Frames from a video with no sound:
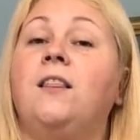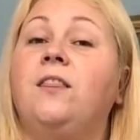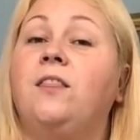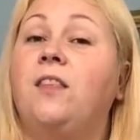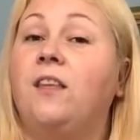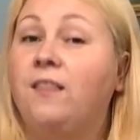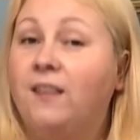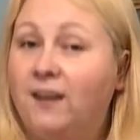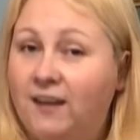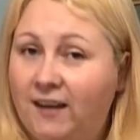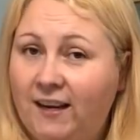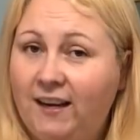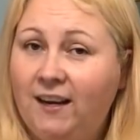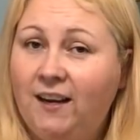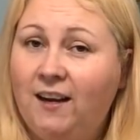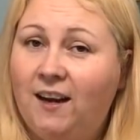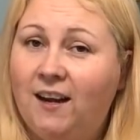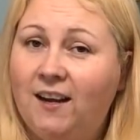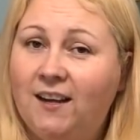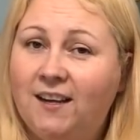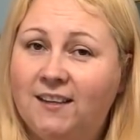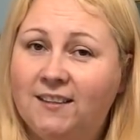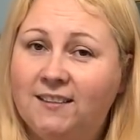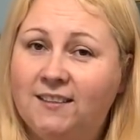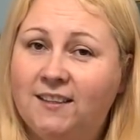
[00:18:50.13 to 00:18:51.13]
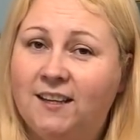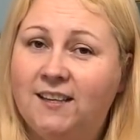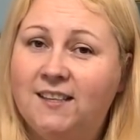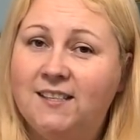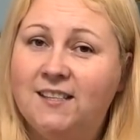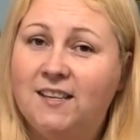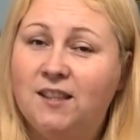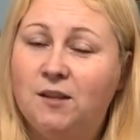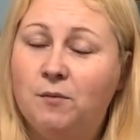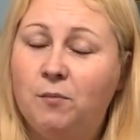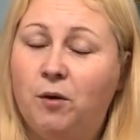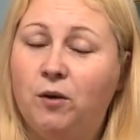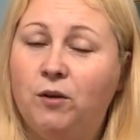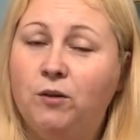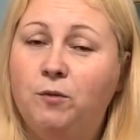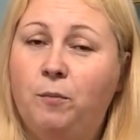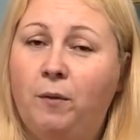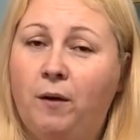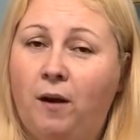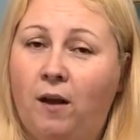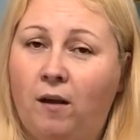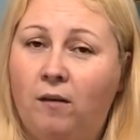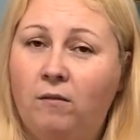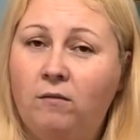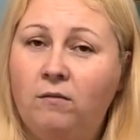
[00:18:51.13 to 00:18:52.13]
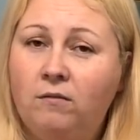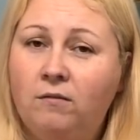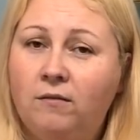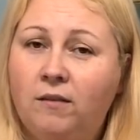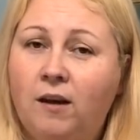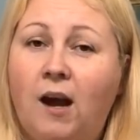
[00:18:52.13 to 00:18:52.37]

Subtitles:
then the link, like I said, is in the box below.